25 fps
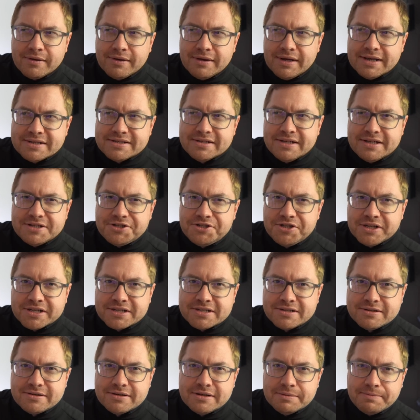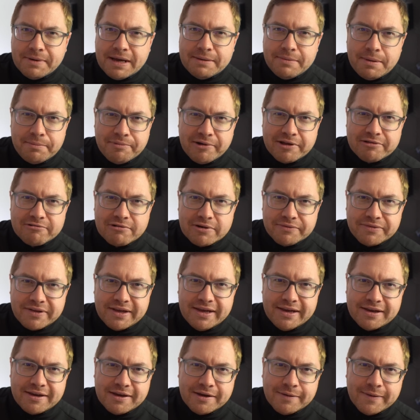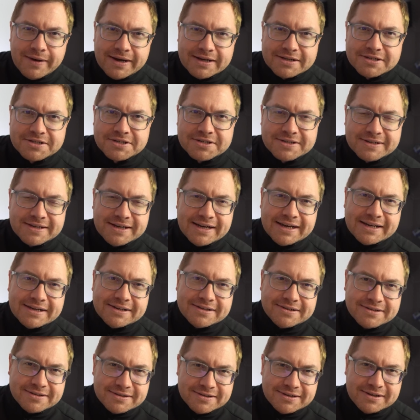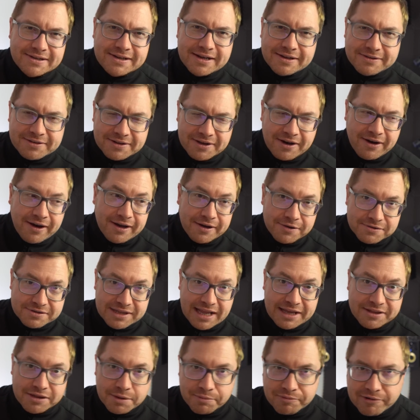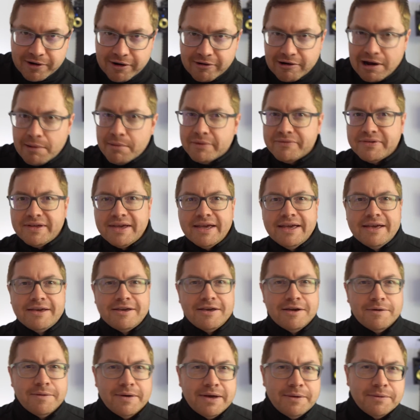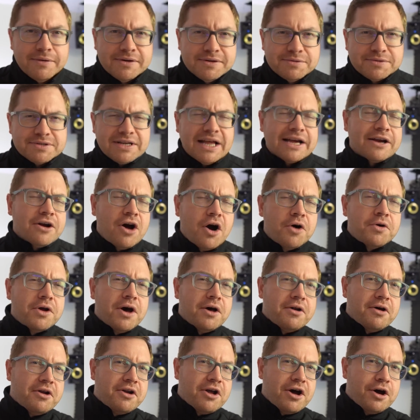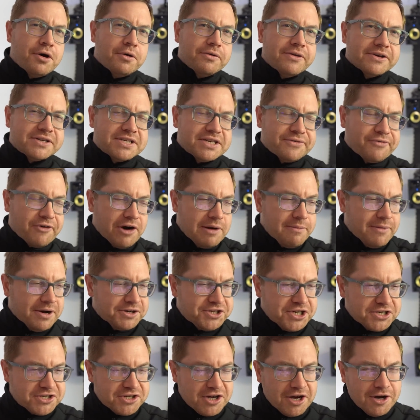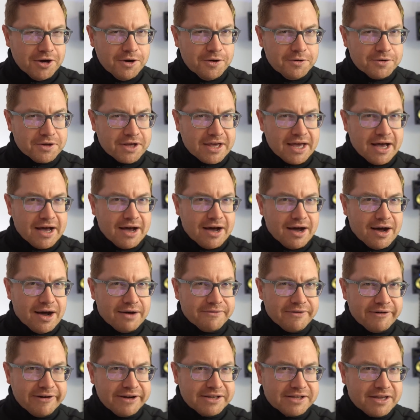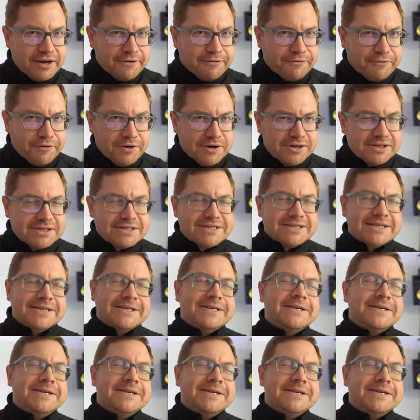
isn't this just the baby brother of the EQS? And, you know, the guy who's led the program of the EQE was like, oh, no. This is very much its own car, very different.